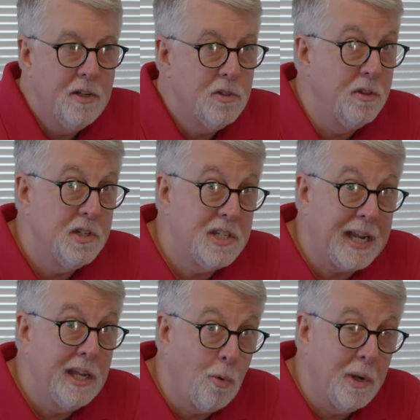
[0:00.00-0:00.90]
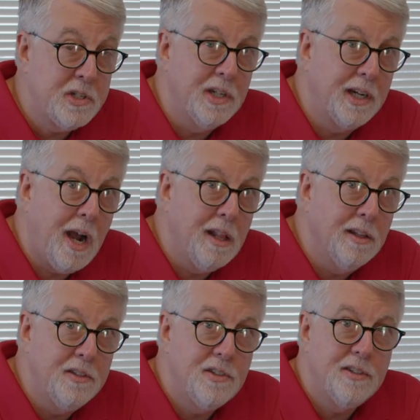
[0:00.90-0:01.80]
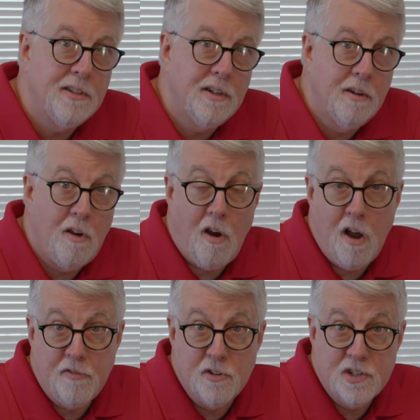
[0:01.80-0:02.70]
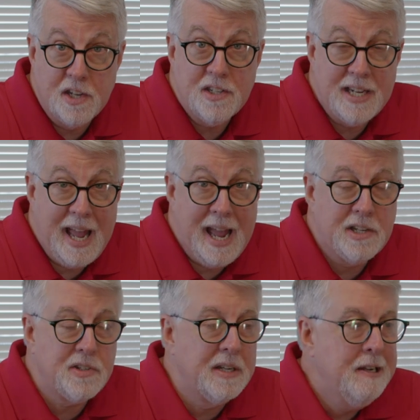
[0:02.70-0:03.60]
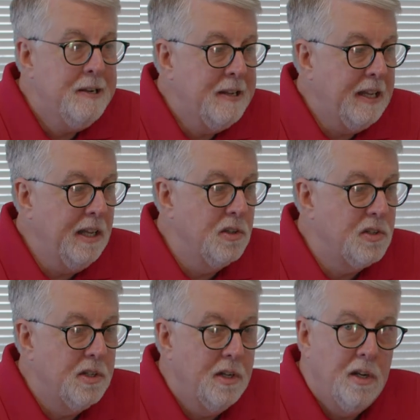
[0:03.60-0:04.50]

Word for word: So the second question Collins offers us to ask is